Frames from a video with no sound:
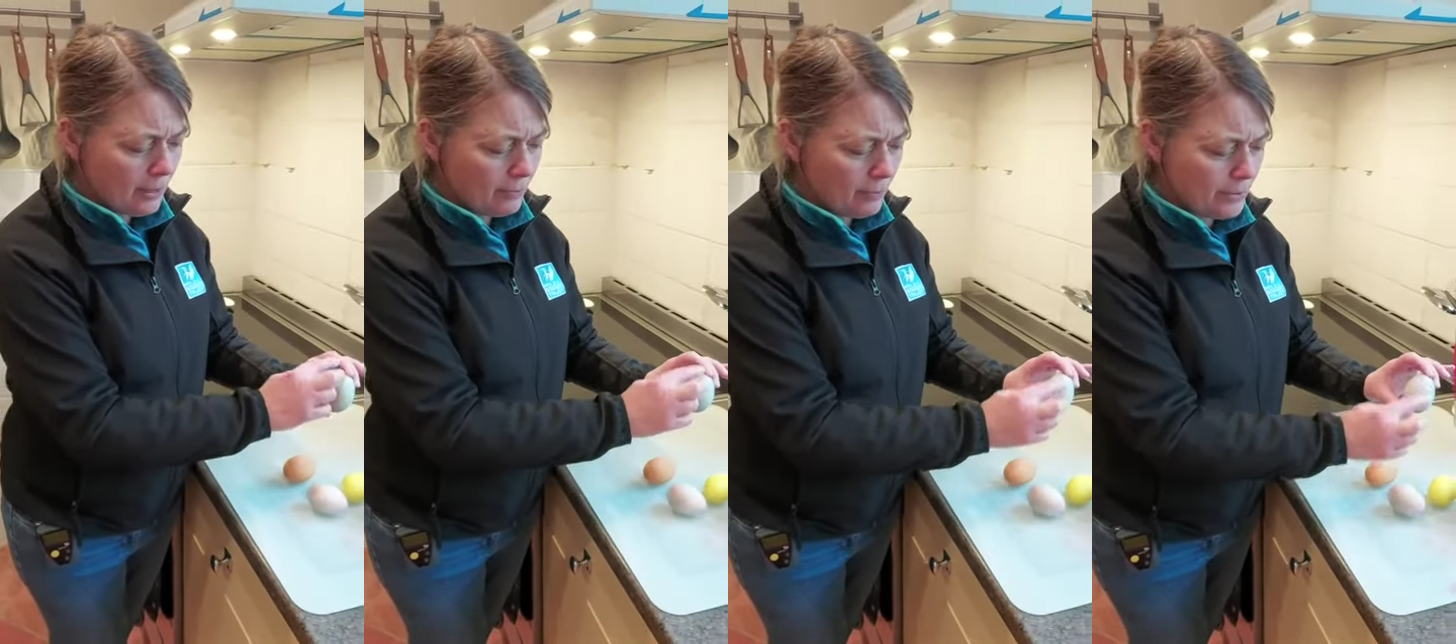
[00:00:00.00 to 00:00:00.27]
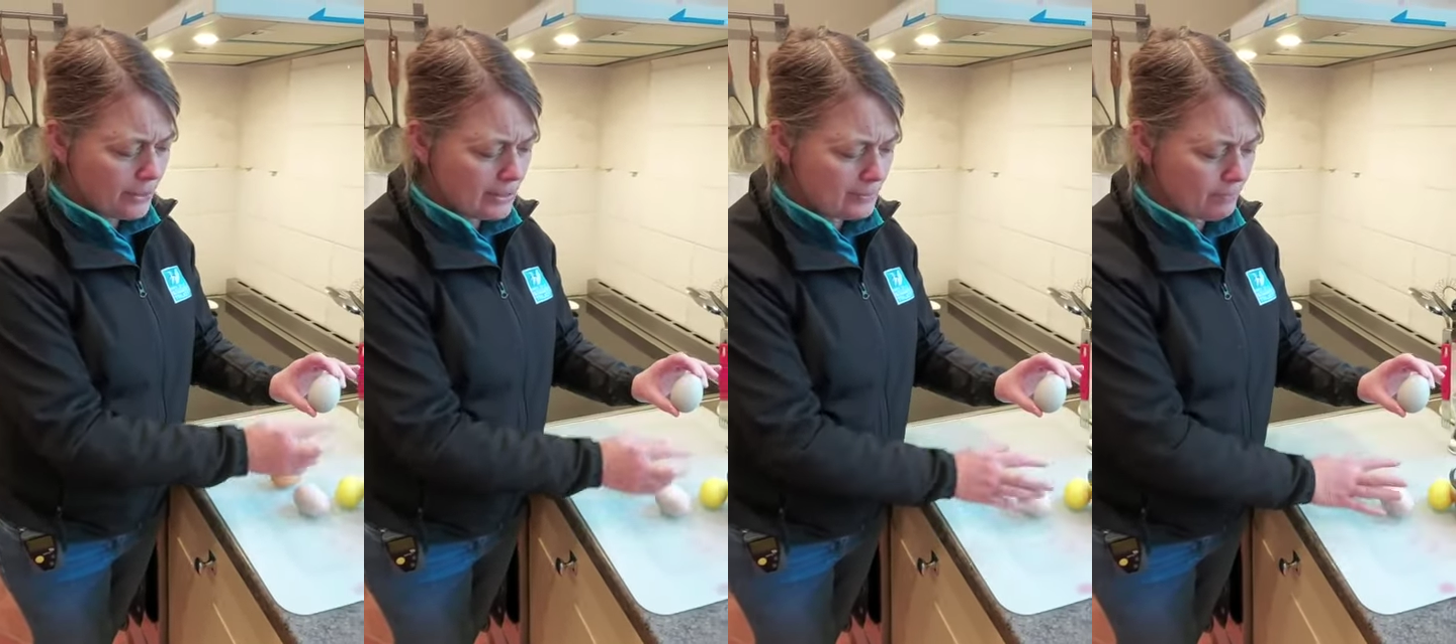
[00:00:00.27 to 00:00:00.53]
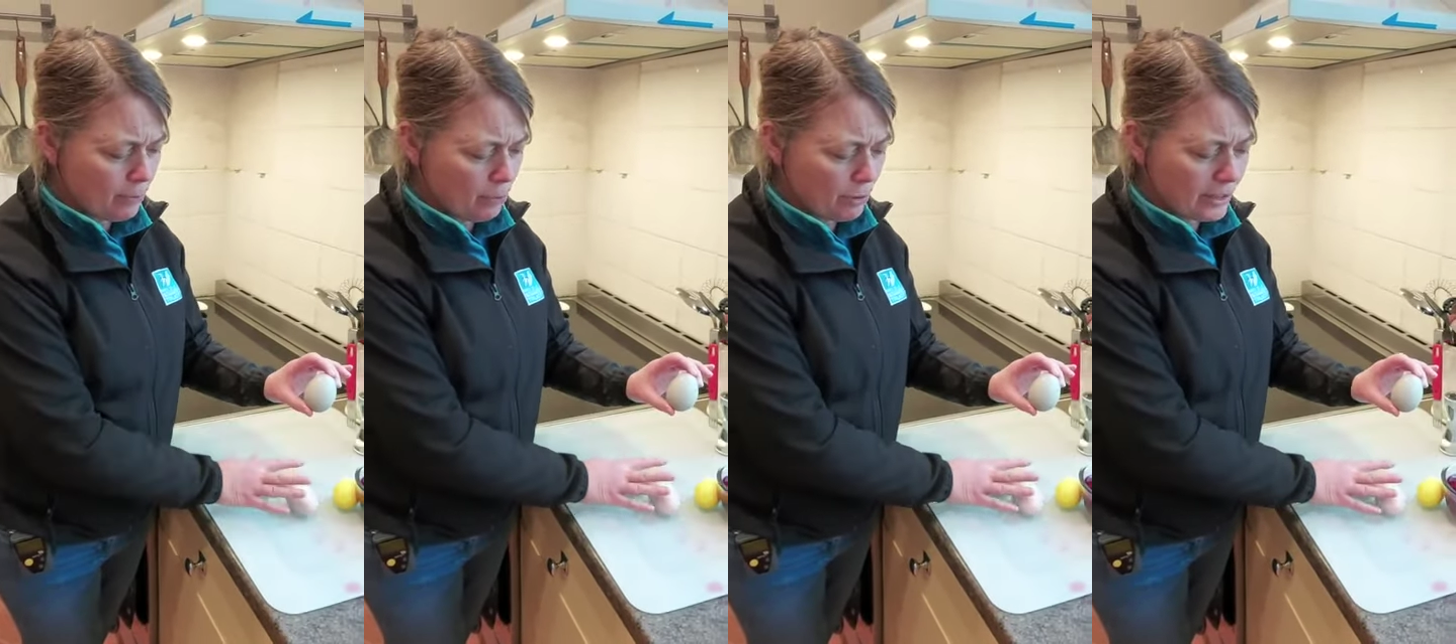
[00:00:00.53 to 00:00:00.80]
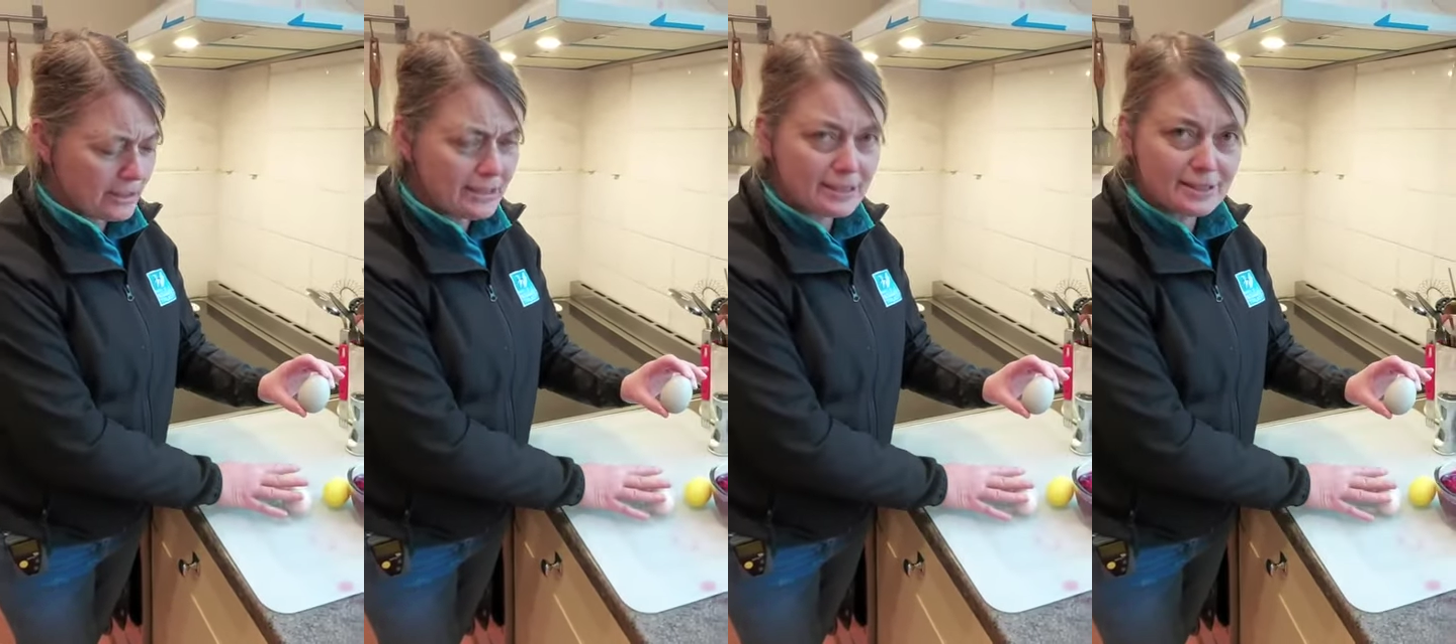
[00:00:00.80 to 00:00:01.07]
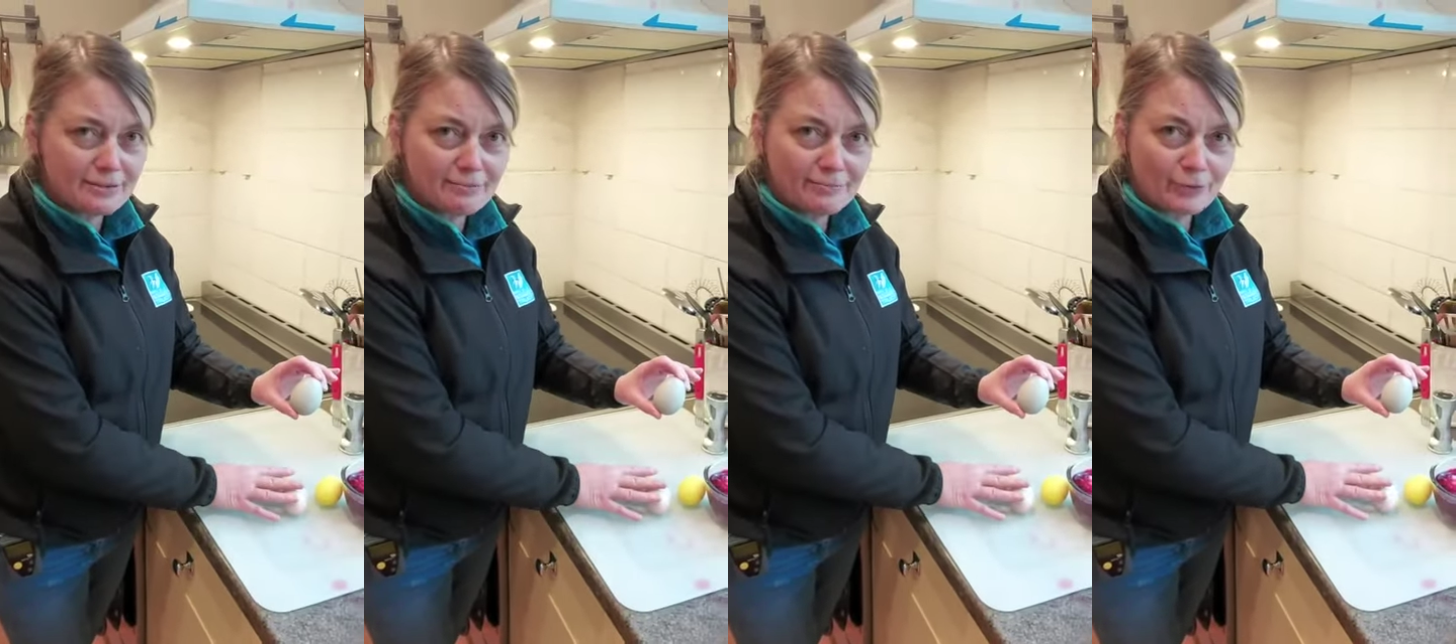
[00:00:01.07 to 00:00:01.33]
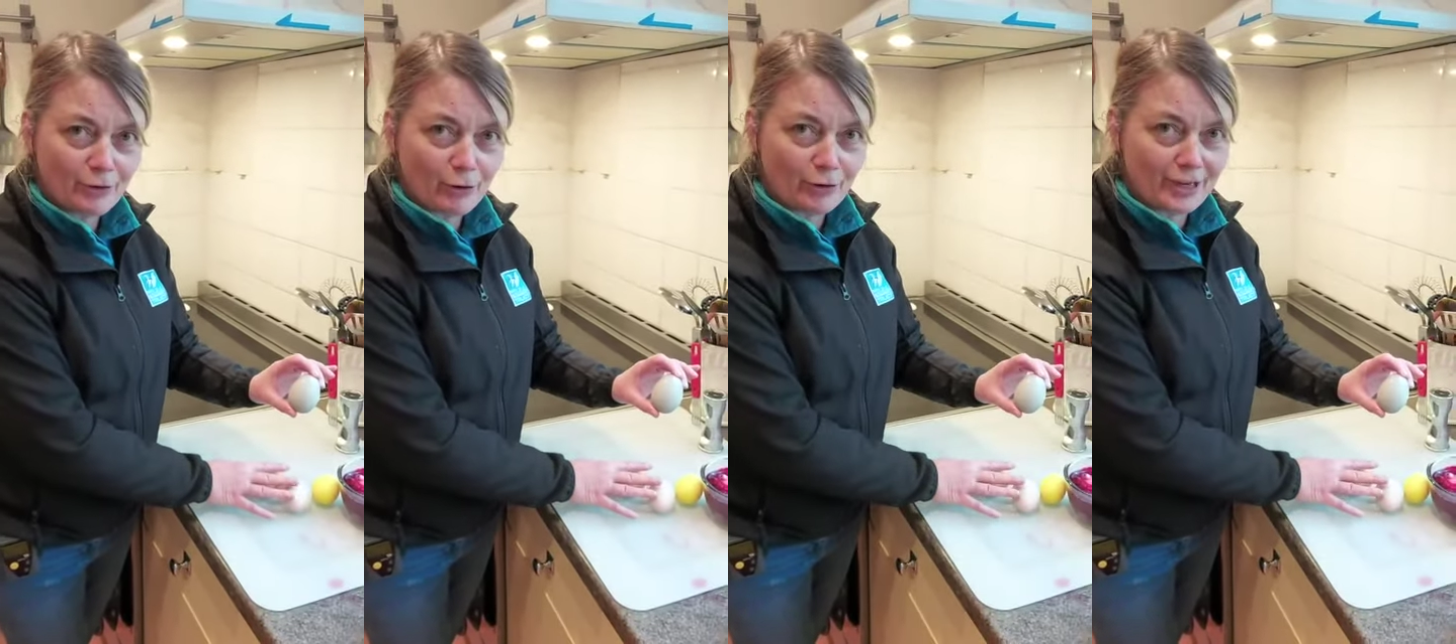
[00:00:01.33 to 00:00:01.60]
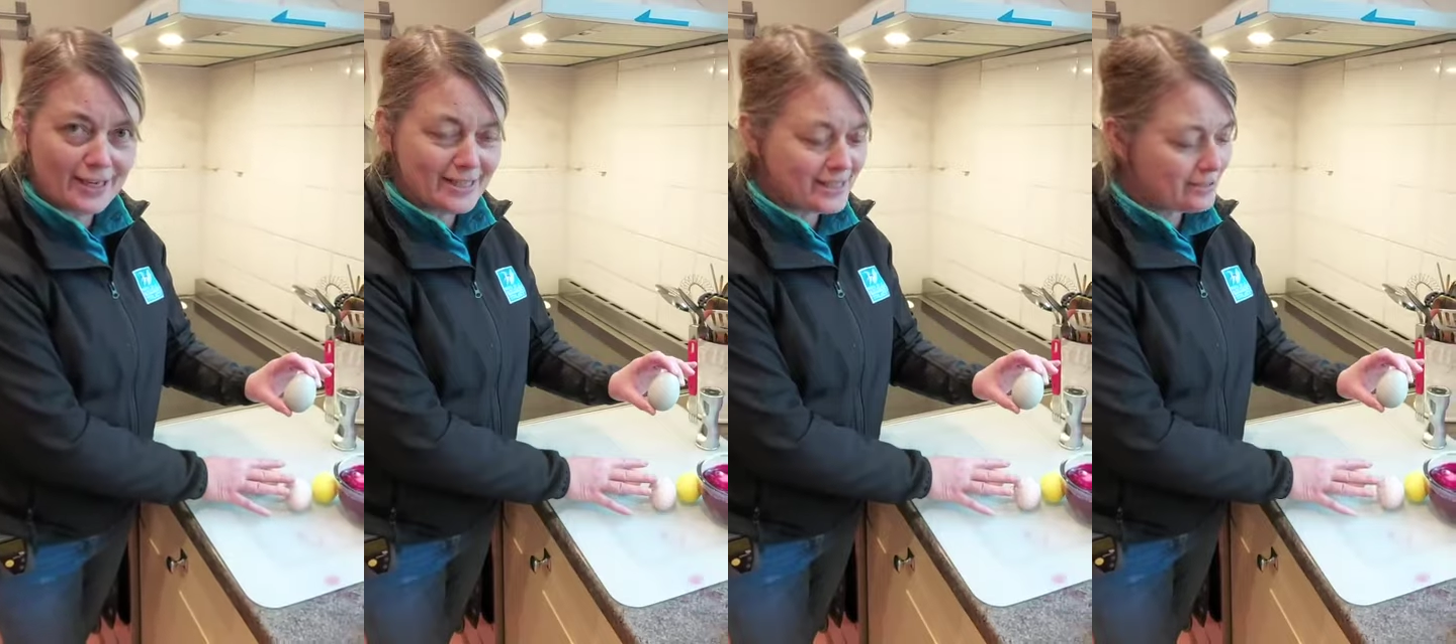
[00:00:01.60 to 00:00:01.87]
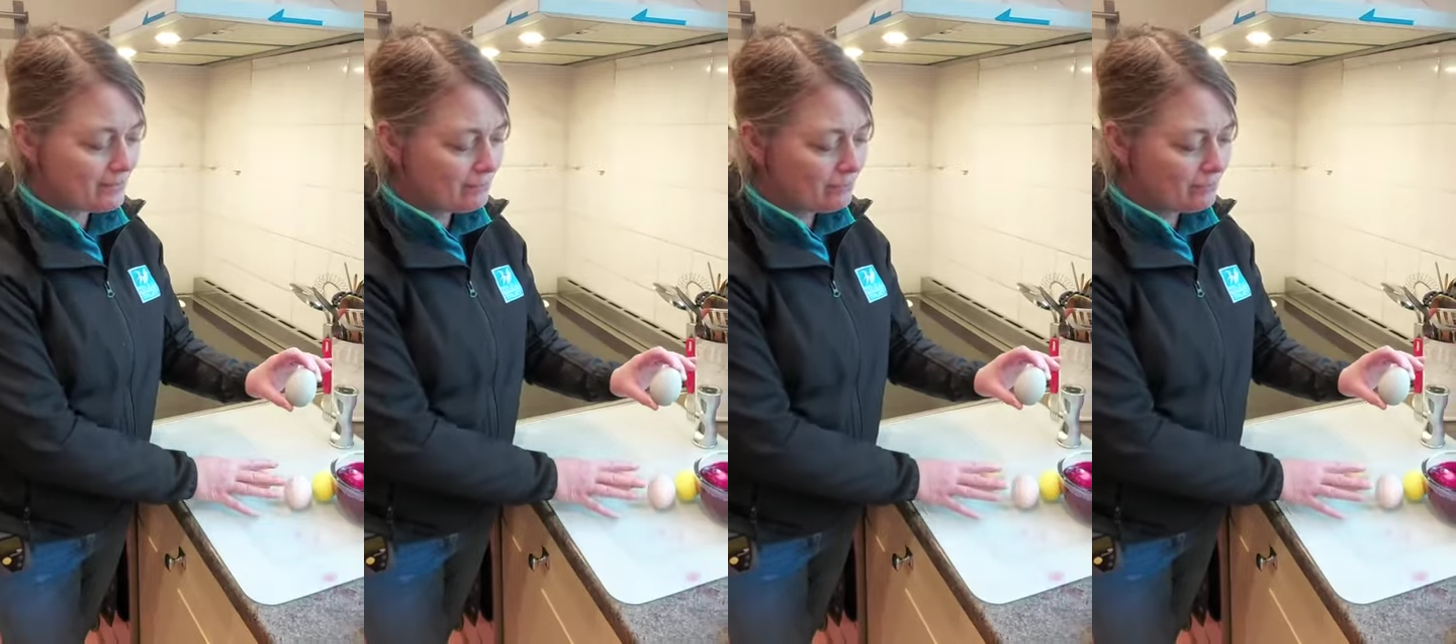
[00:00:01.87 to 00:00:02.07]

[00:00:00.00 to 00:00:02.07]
with this point on it.